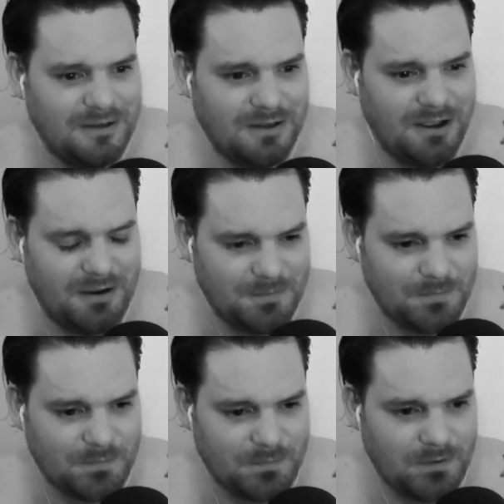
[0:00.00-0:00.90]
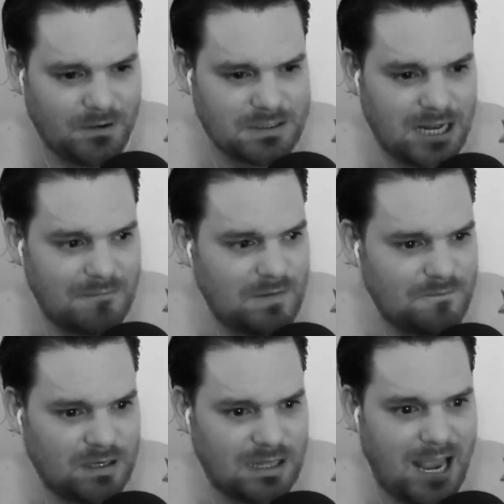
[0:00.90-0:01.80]
you know. I still haven't even
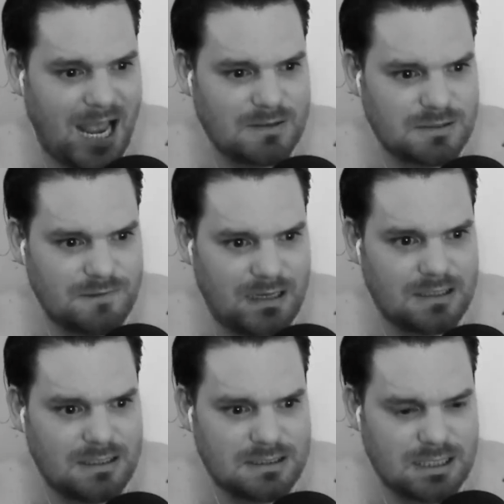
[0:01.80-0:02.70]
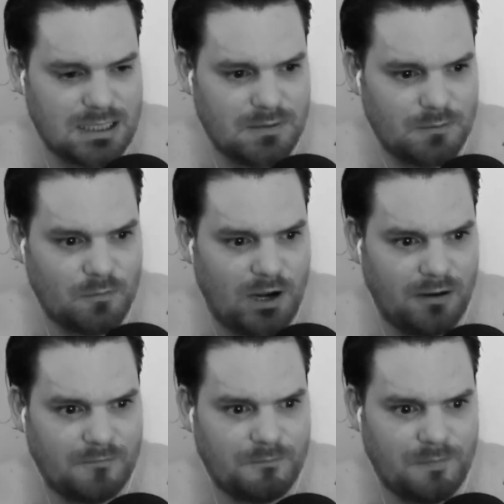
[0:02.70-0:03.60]
figured out how to regularly see when
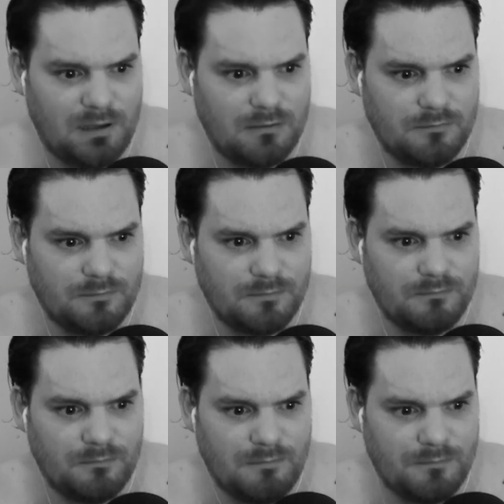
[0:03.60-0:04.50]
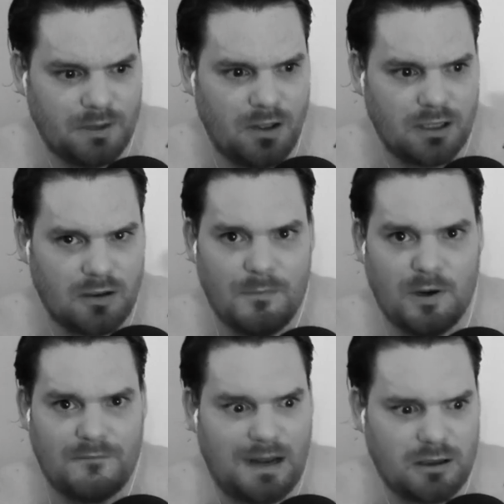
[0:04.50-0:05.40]
I've been like comment
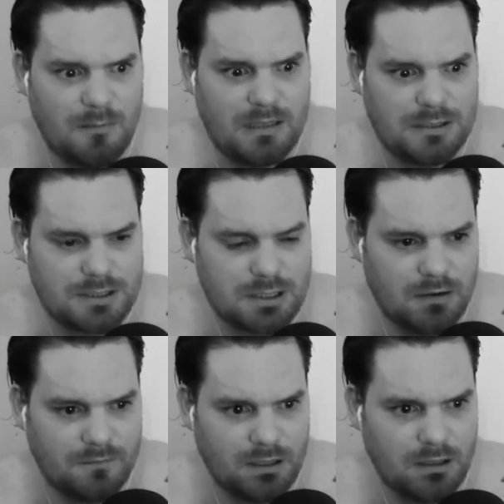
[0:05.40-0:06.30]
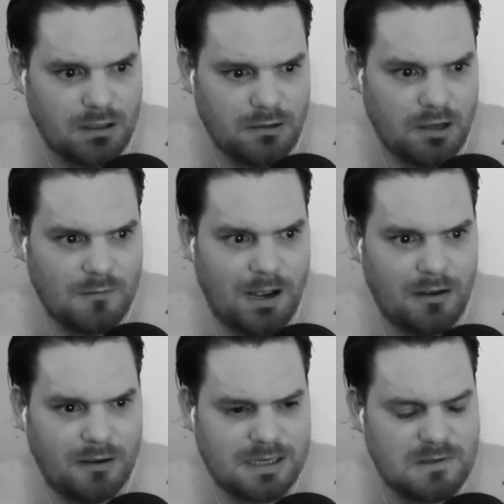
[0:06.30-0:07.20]
when I've had comments and stuff. The only way
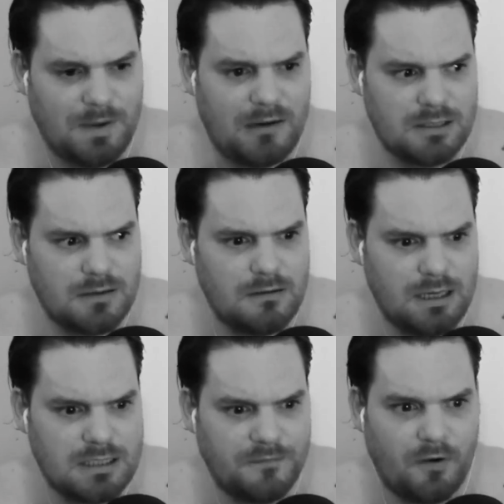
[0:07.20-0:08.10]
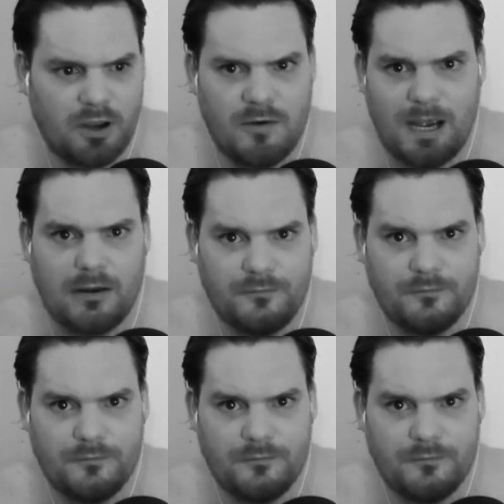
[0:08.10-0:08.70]
I seem to be able to do it is if I go back